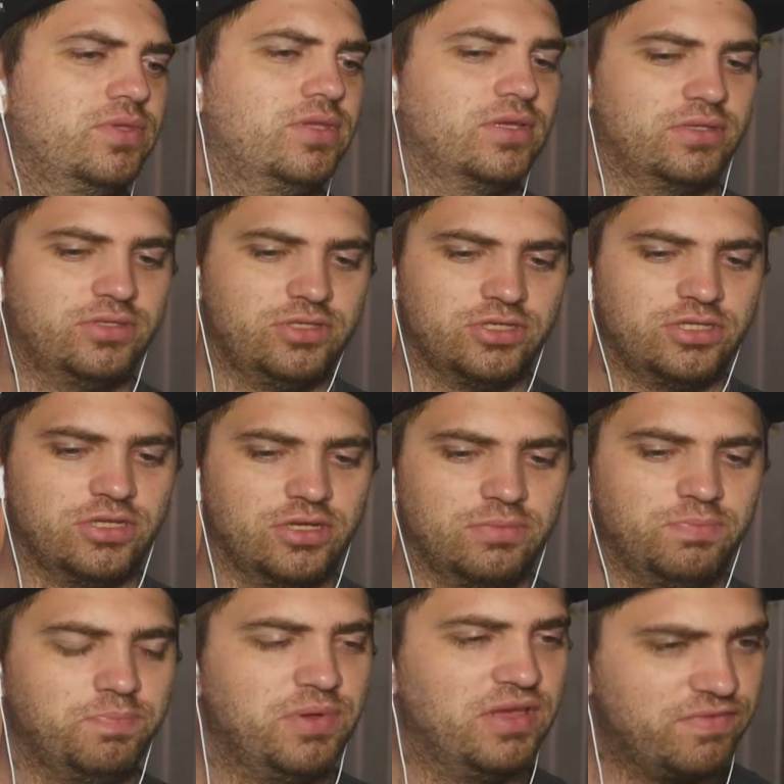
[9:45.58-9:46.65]
just a
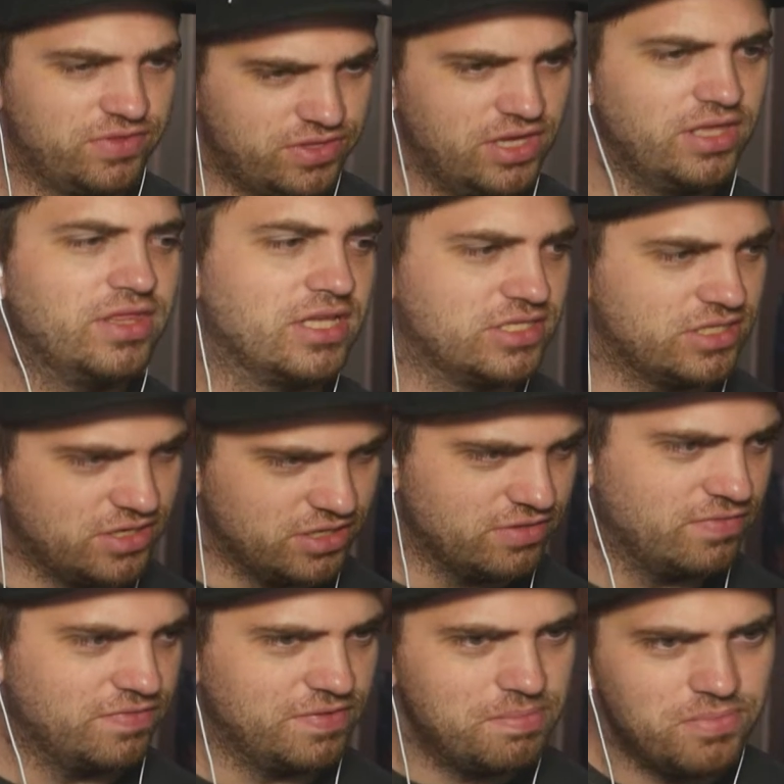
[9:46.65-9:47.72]
bit of a thing. That's the 9th
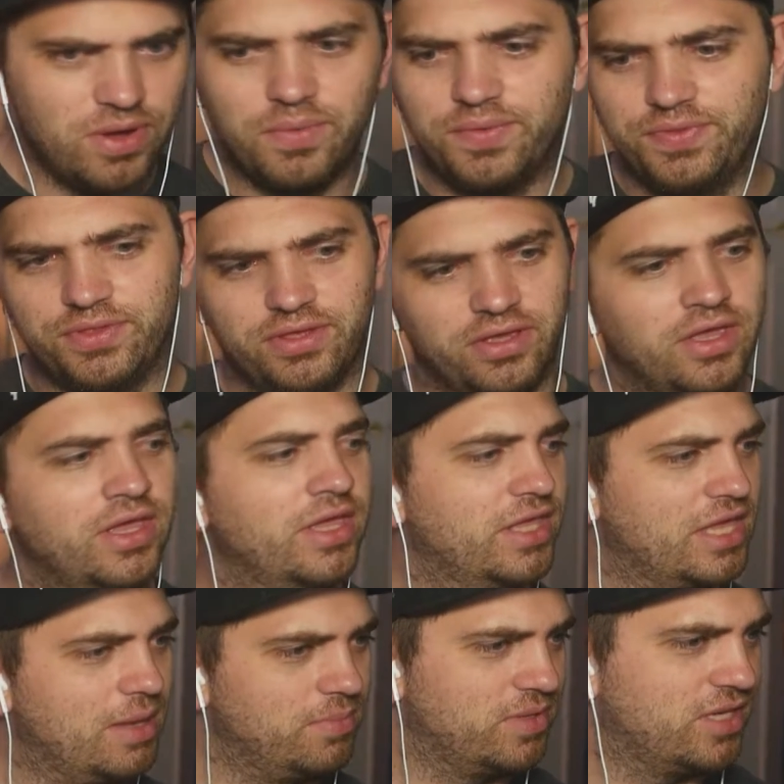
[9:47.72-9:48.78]
of November when the
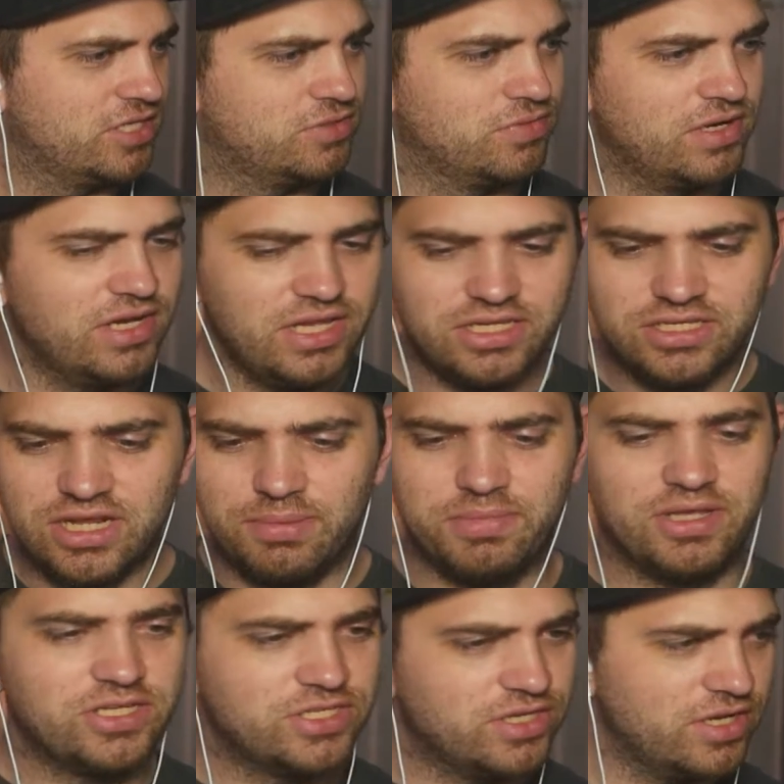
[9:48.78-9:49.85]
game gets released. I'm
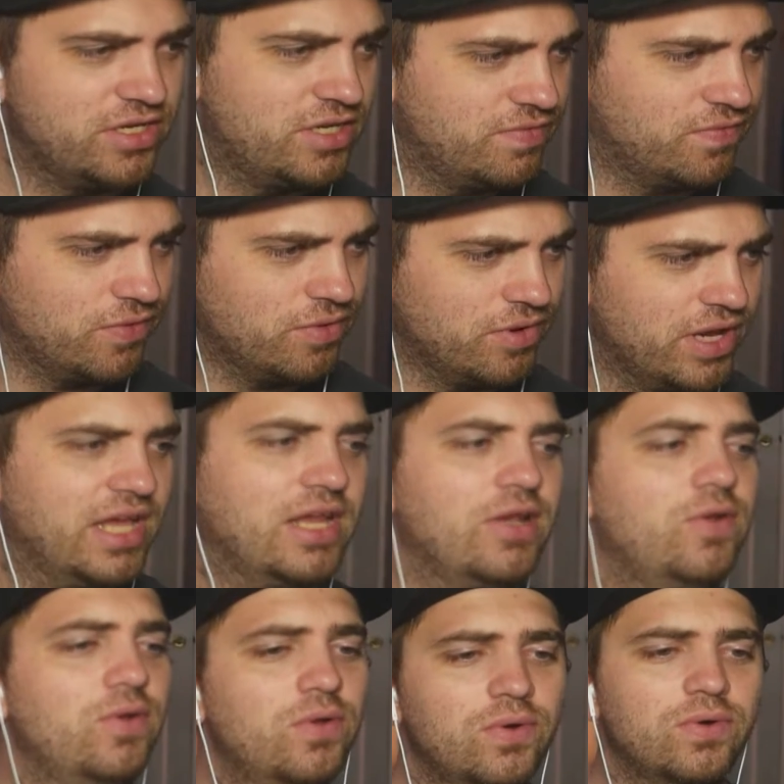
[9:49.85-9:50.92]
excited for it. It
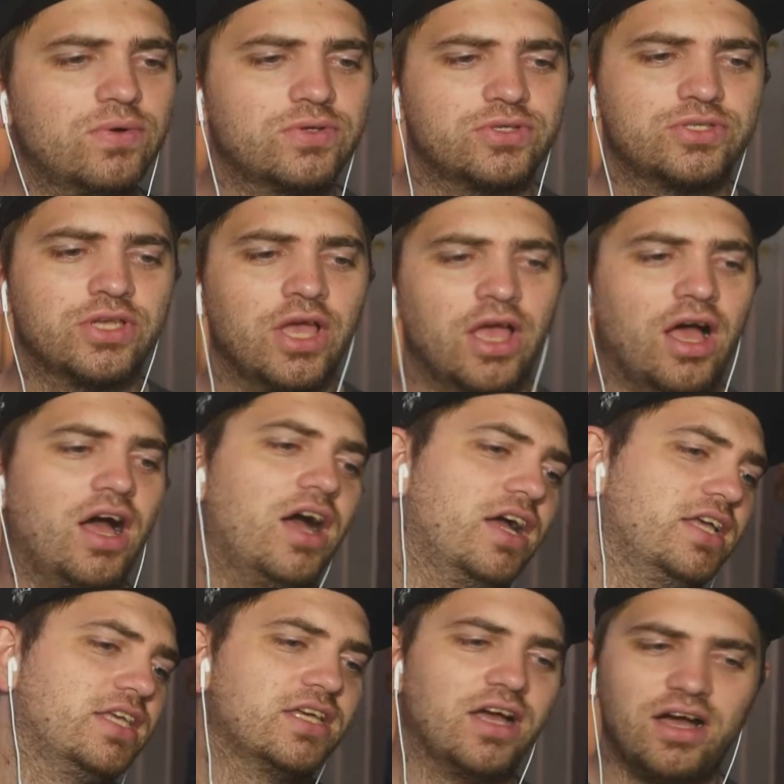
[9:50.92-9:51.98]
looks I
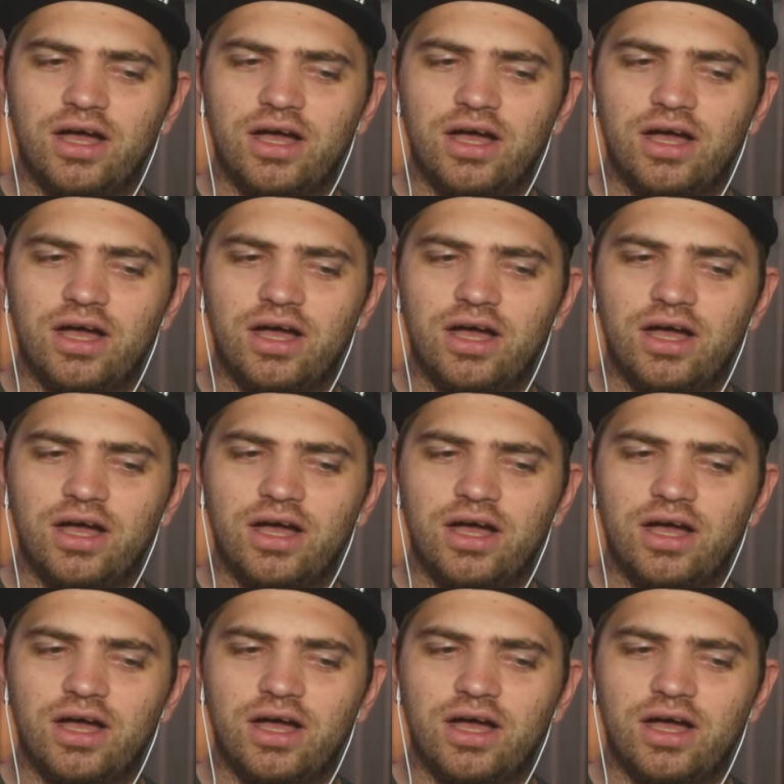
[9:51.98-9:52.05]
can't